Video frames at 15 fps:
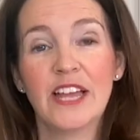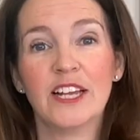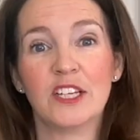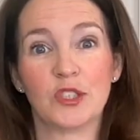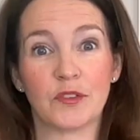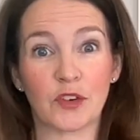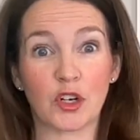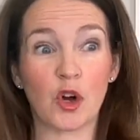So
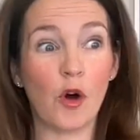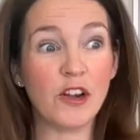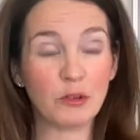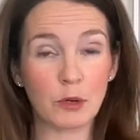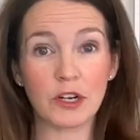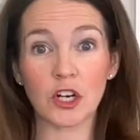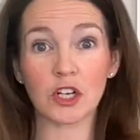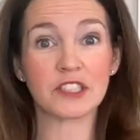if you're going to a
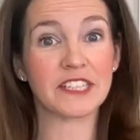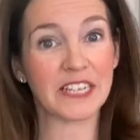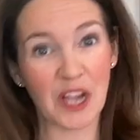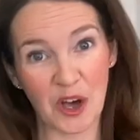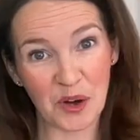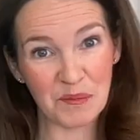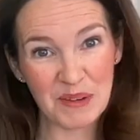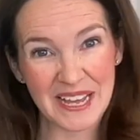nursing
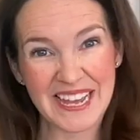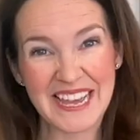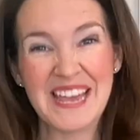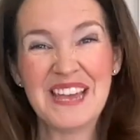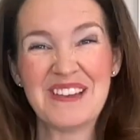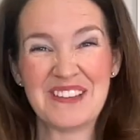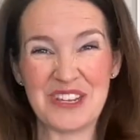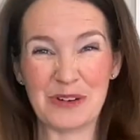home,
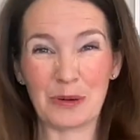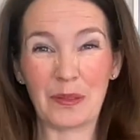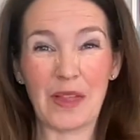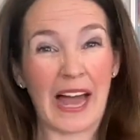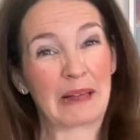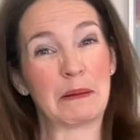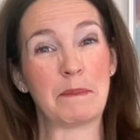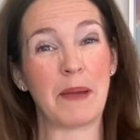you will
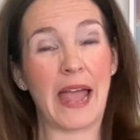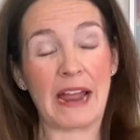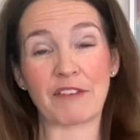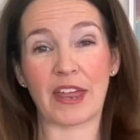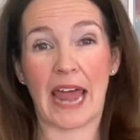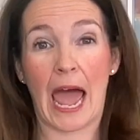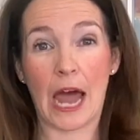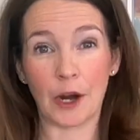likely be paying
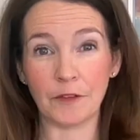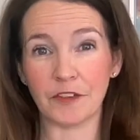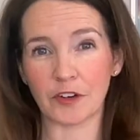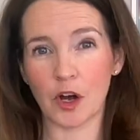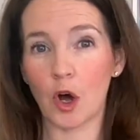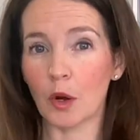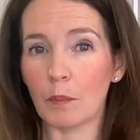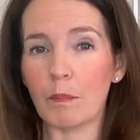that out of
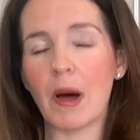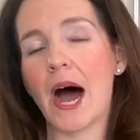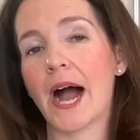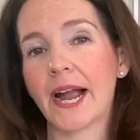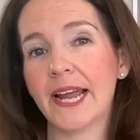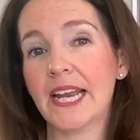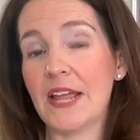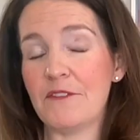your own
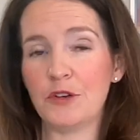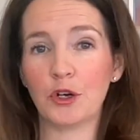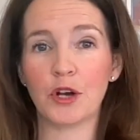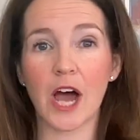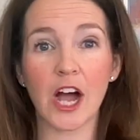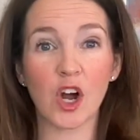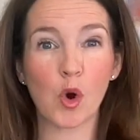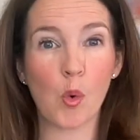pocket if you do
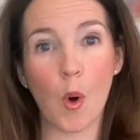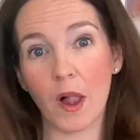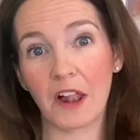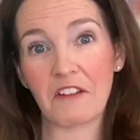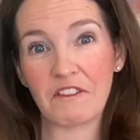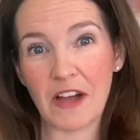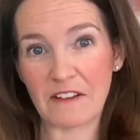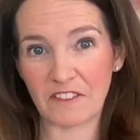not
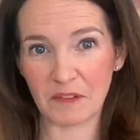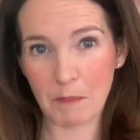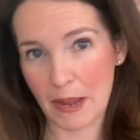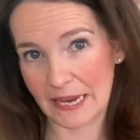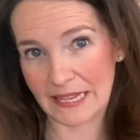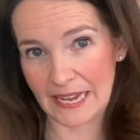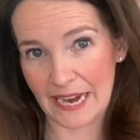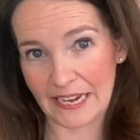qualify for
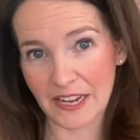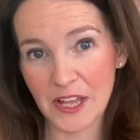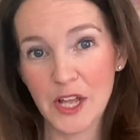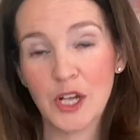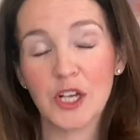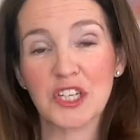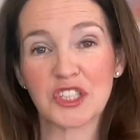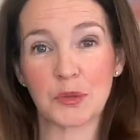Medicaid.
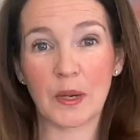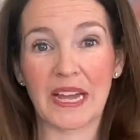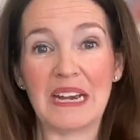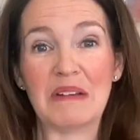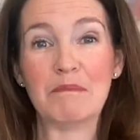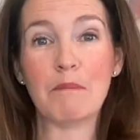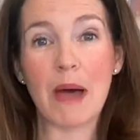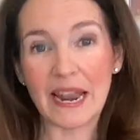So
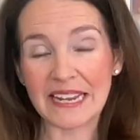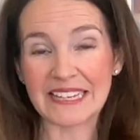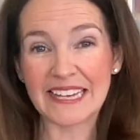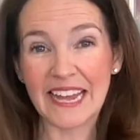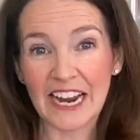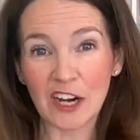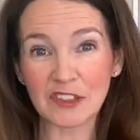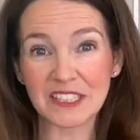again,
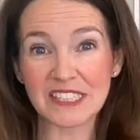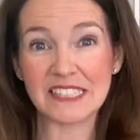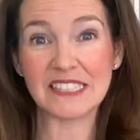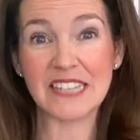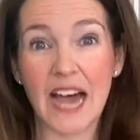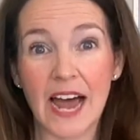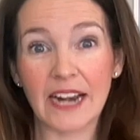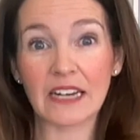Medicare does
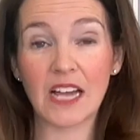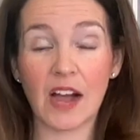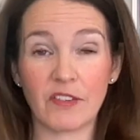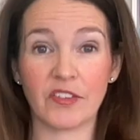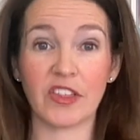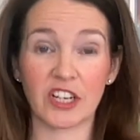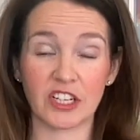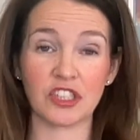not
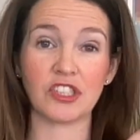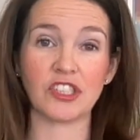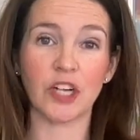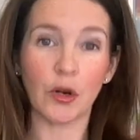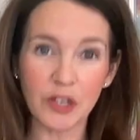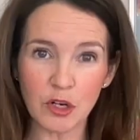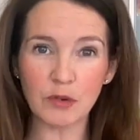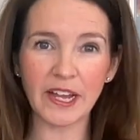cover the
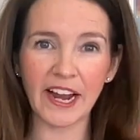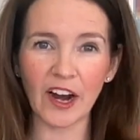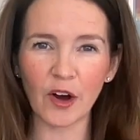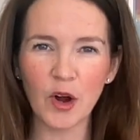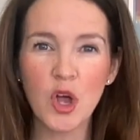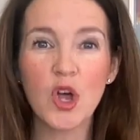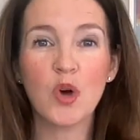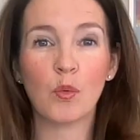custodial care,
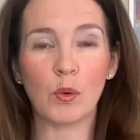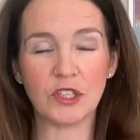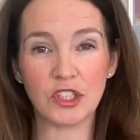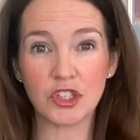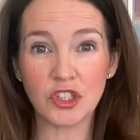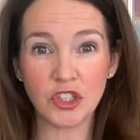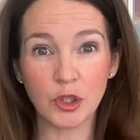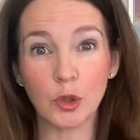which is
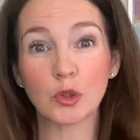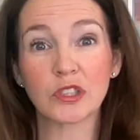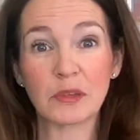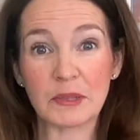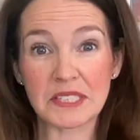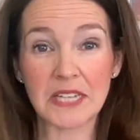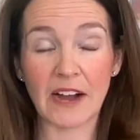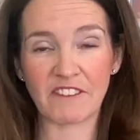usually
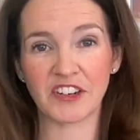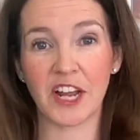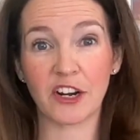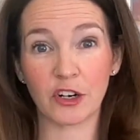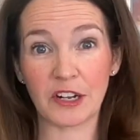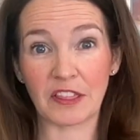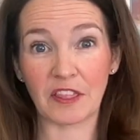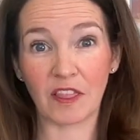what's covered
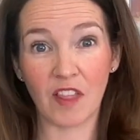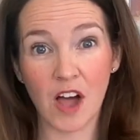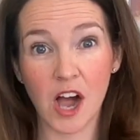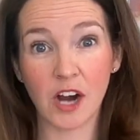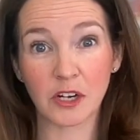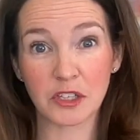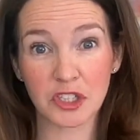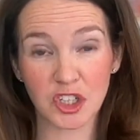underneath
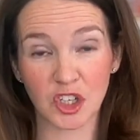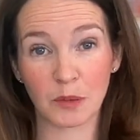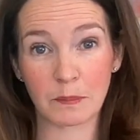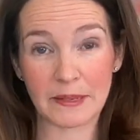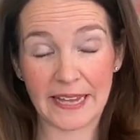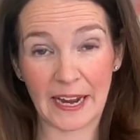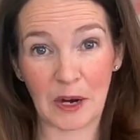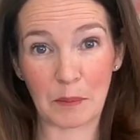long-term
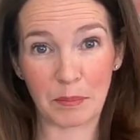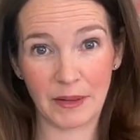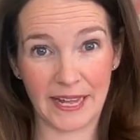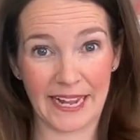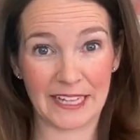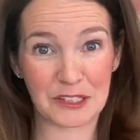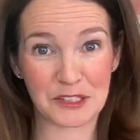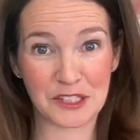care
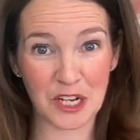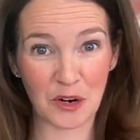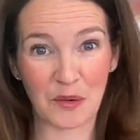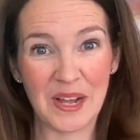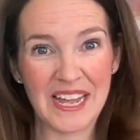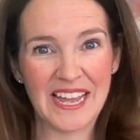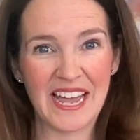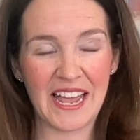plans. So
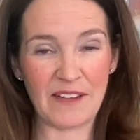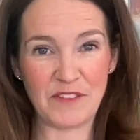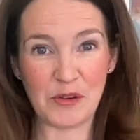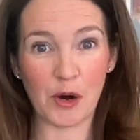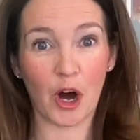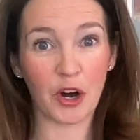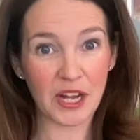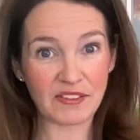if you
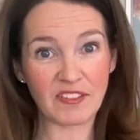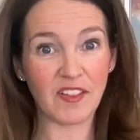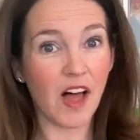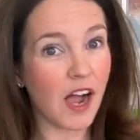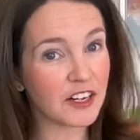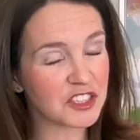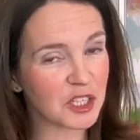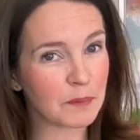already have a
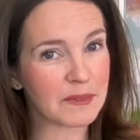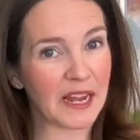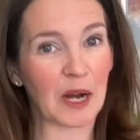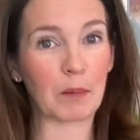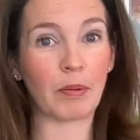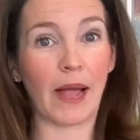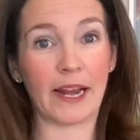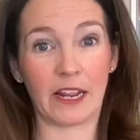long-term care
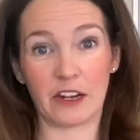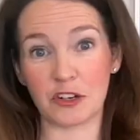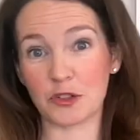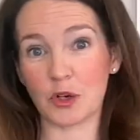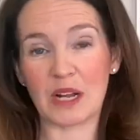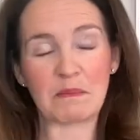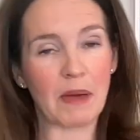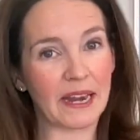plan and you're
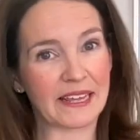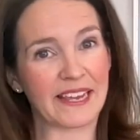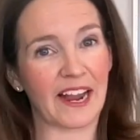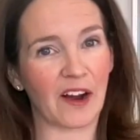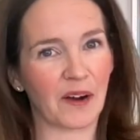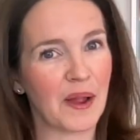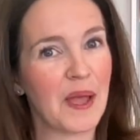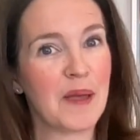joining
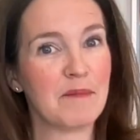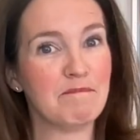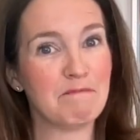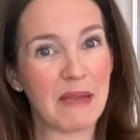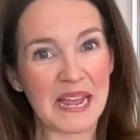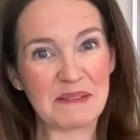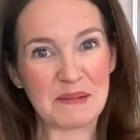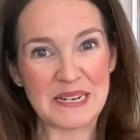Medicare,
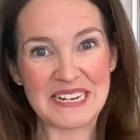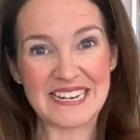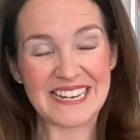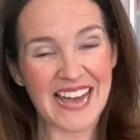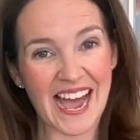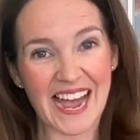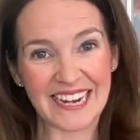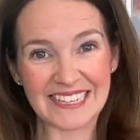maybe
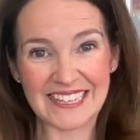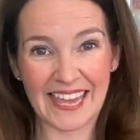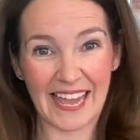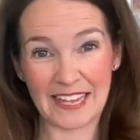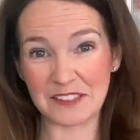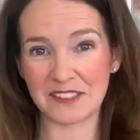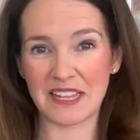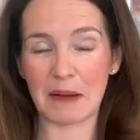not
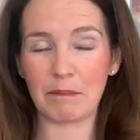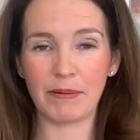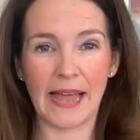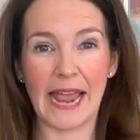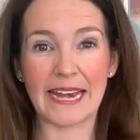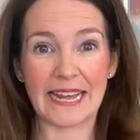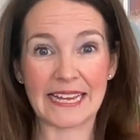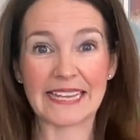cancel that
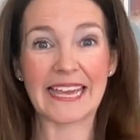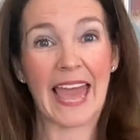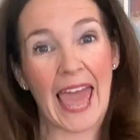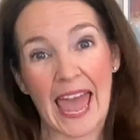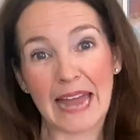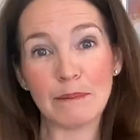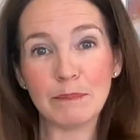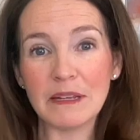plan. It
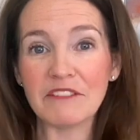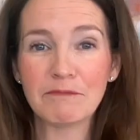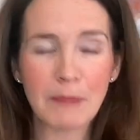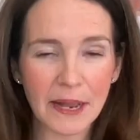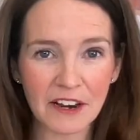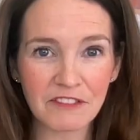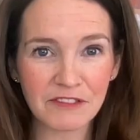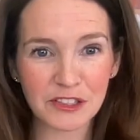can be
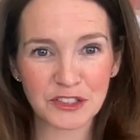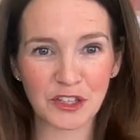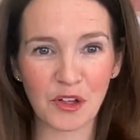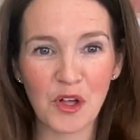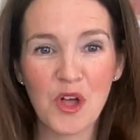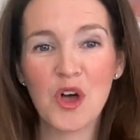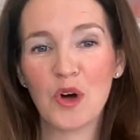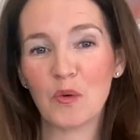beneficial
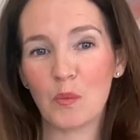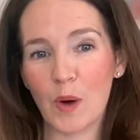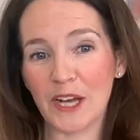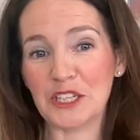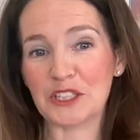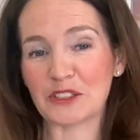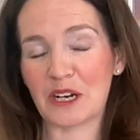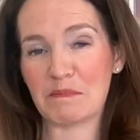
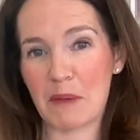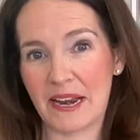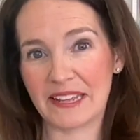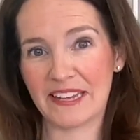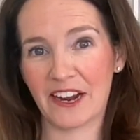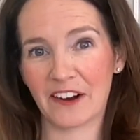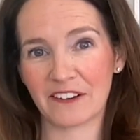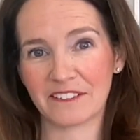once you're on
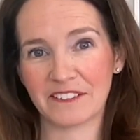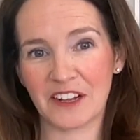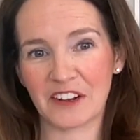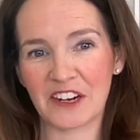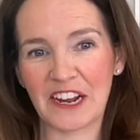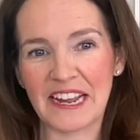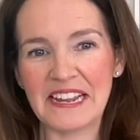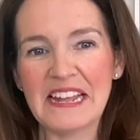Medicare.
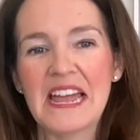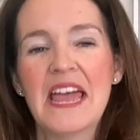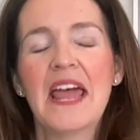Okay.